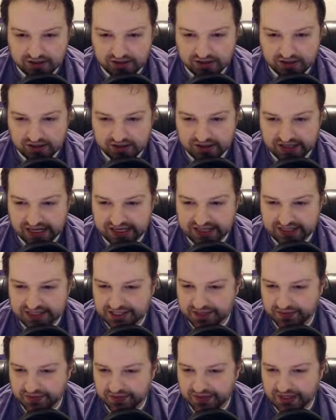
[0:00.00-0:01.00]
That is
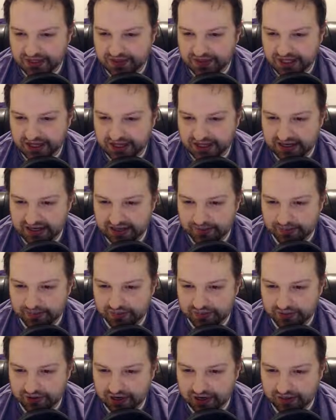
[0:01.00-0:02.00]
something that I
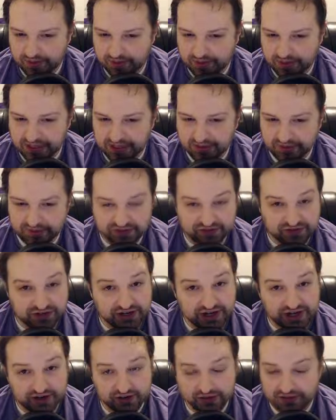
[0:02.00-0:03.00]
probably will
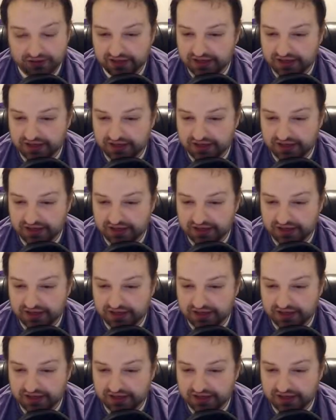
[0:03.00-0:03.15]
figure out